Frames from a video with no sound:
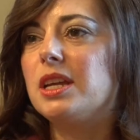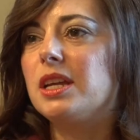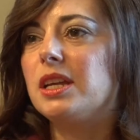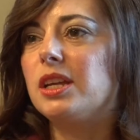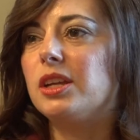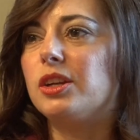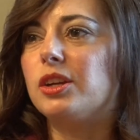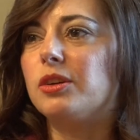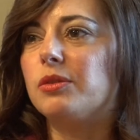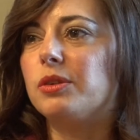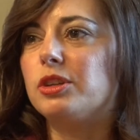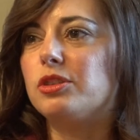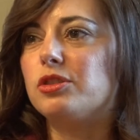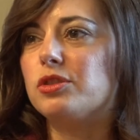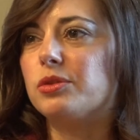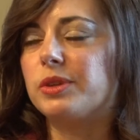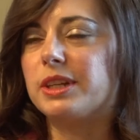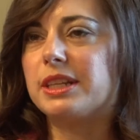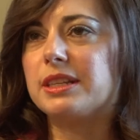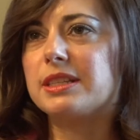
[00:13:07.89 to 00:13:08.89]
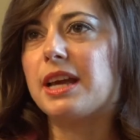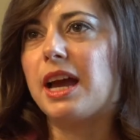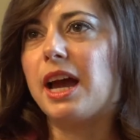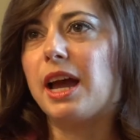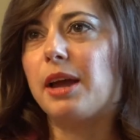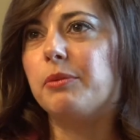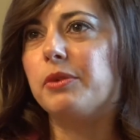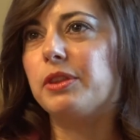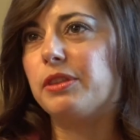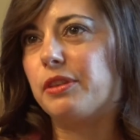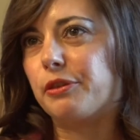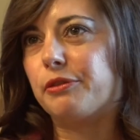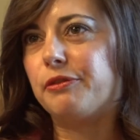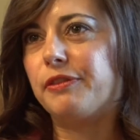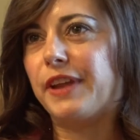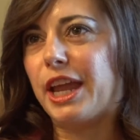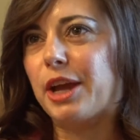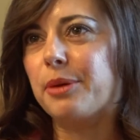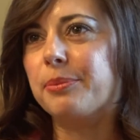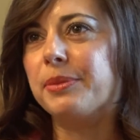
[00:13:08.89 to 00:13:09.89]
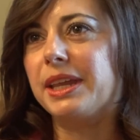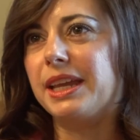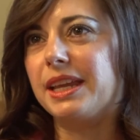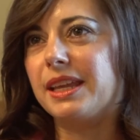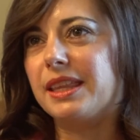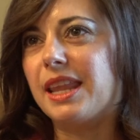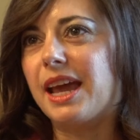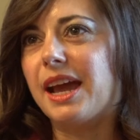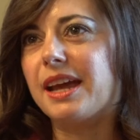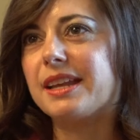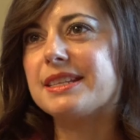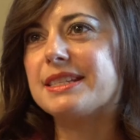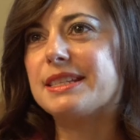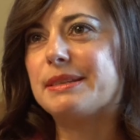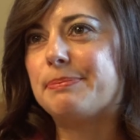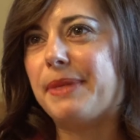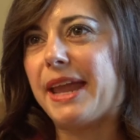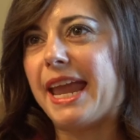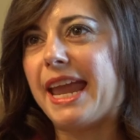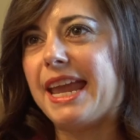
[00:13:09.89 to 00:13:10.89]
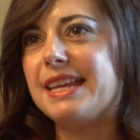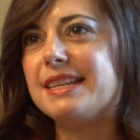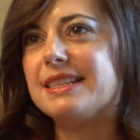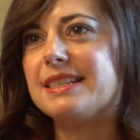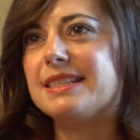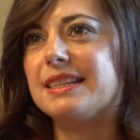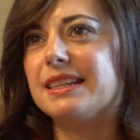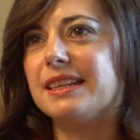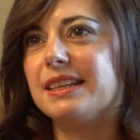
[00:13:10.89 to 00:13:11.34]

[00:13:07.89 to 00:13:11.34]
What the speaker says: enjoying time with their family in that space,